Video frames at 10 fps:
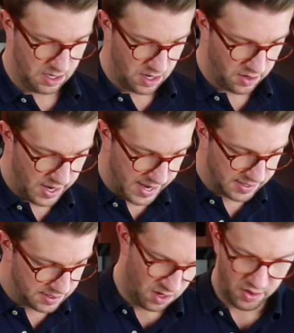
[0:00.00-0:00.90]
All
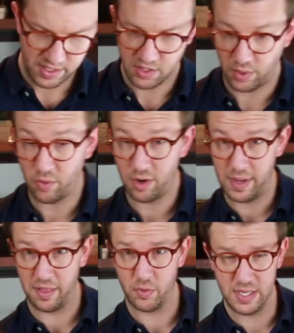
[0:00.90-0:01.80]
right, so we want
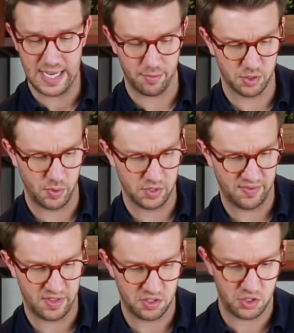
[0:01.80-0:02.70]
about 3 tablespoons
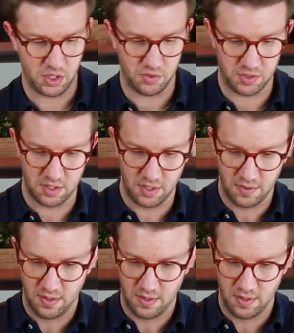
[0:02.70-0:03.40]
of this juice